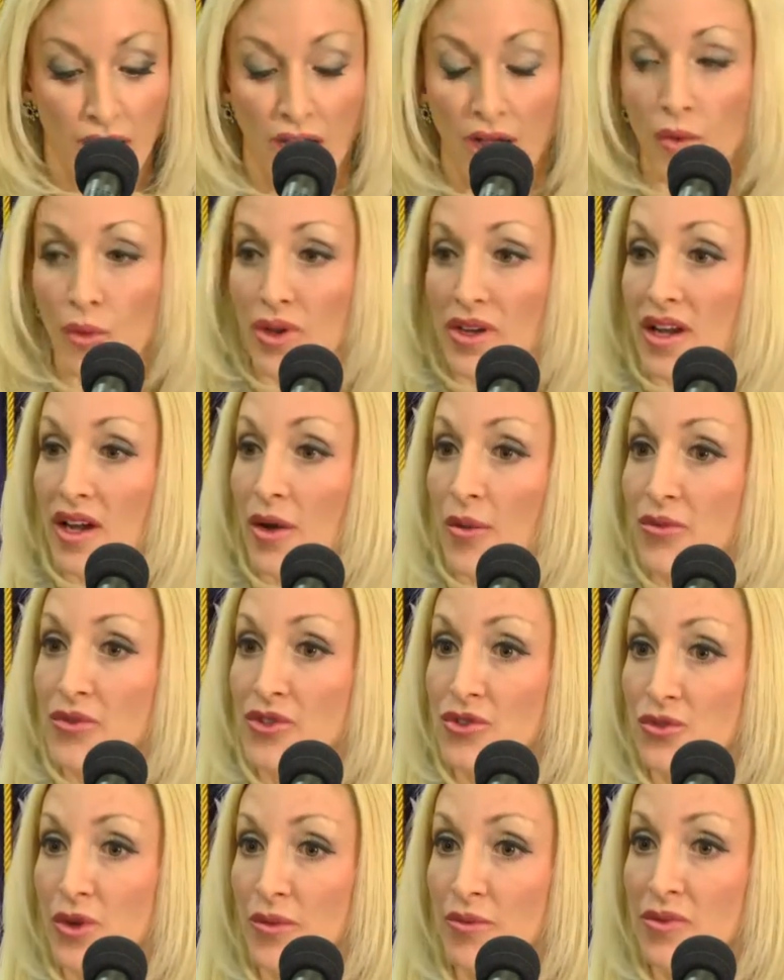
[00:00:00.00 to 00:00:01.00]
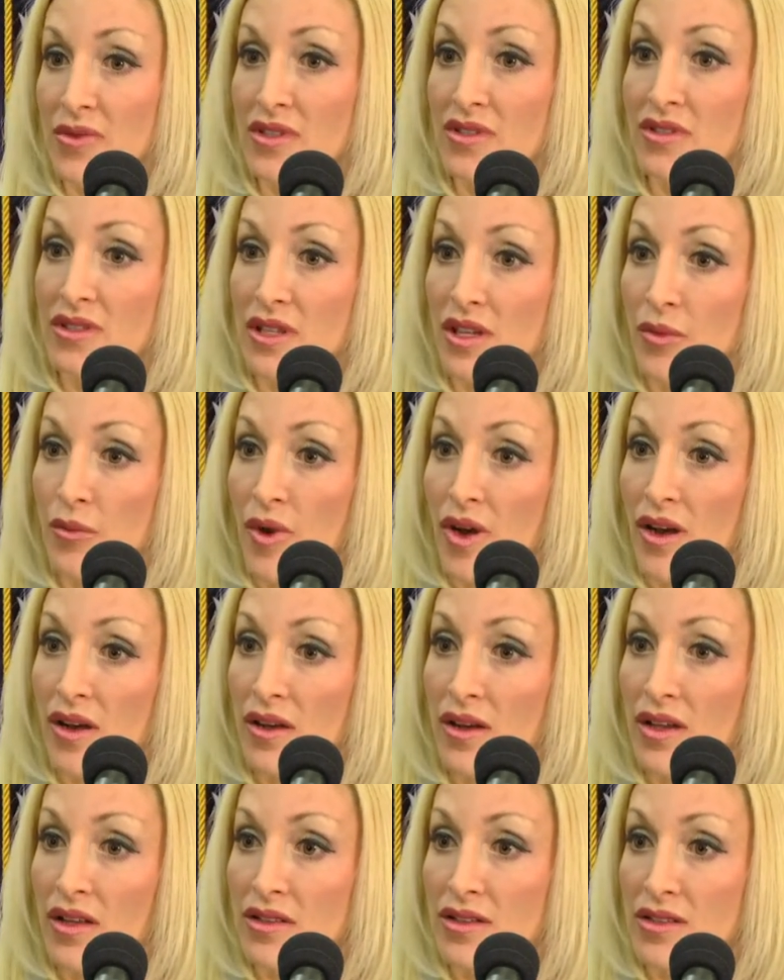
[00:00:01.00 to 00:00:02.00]
I want to help strip the
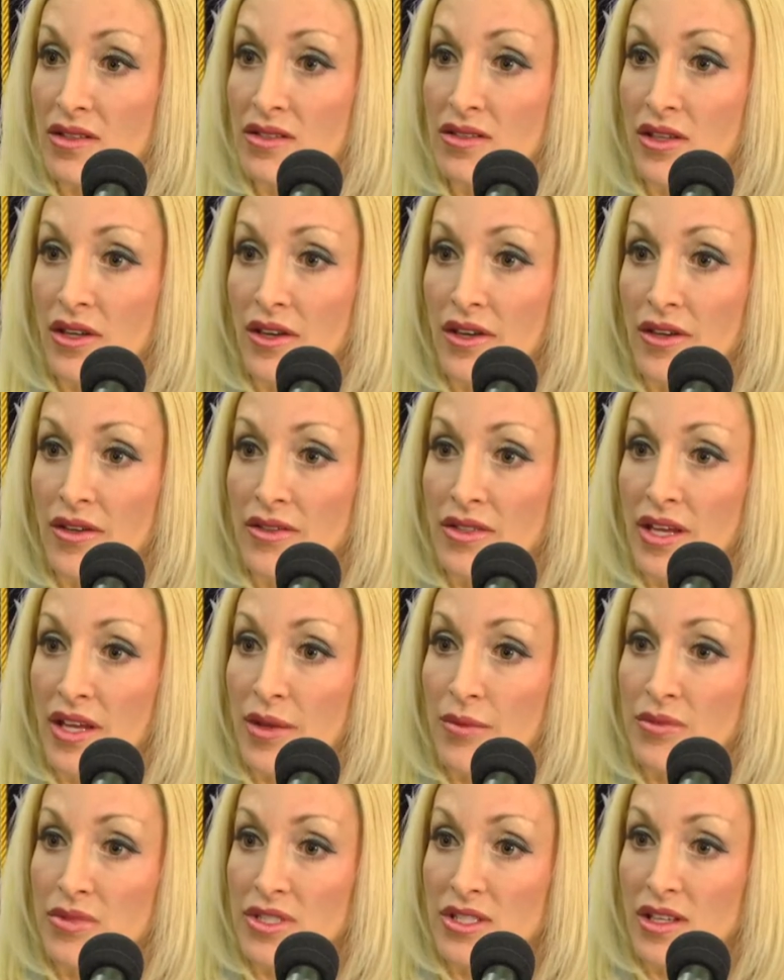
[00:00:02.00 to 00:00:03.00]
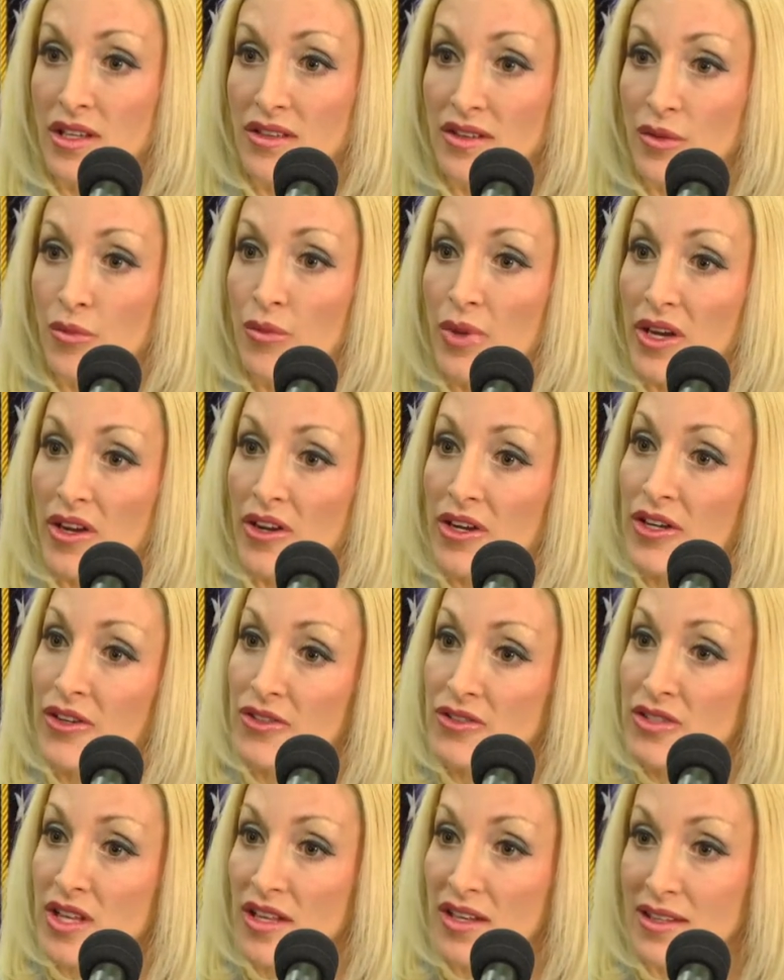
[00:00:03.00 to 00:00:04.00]
stigma and the stereotypes and the
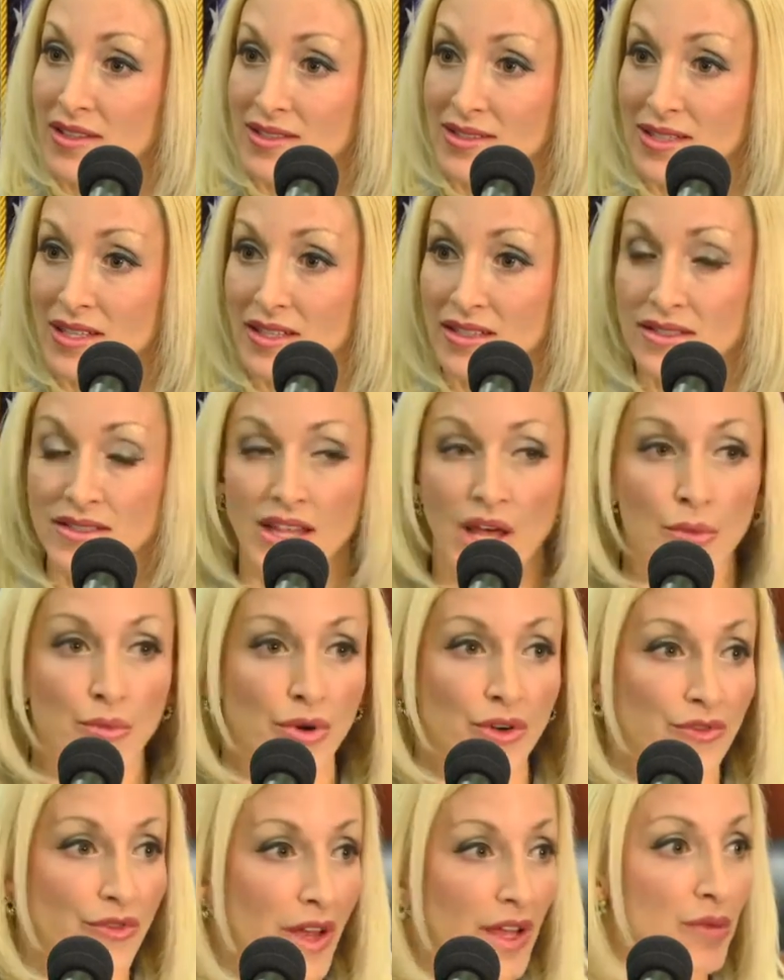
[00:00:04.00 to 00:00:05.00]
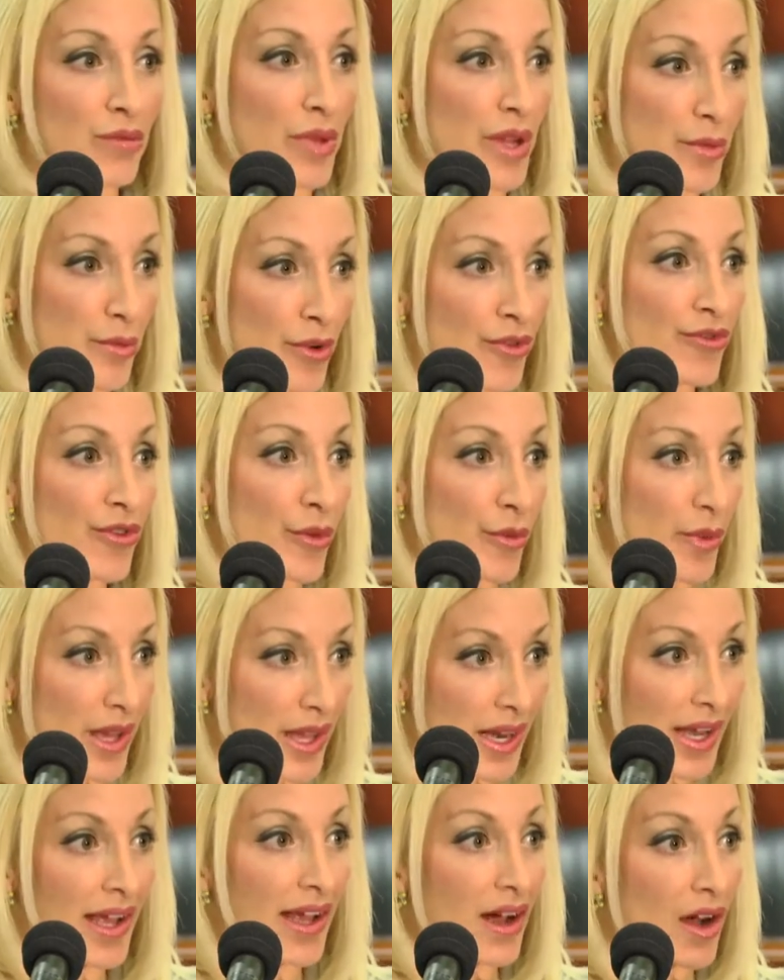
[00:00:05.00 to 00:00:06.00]
barriers that exist that prevent people from
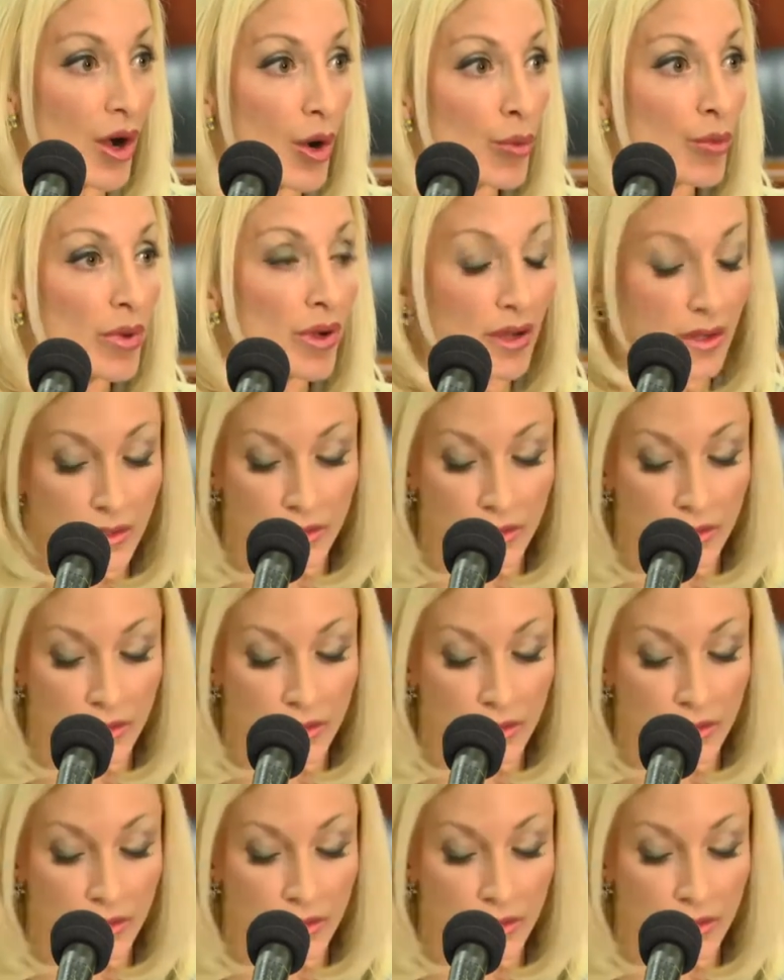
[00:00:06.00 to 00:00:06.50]
getting help.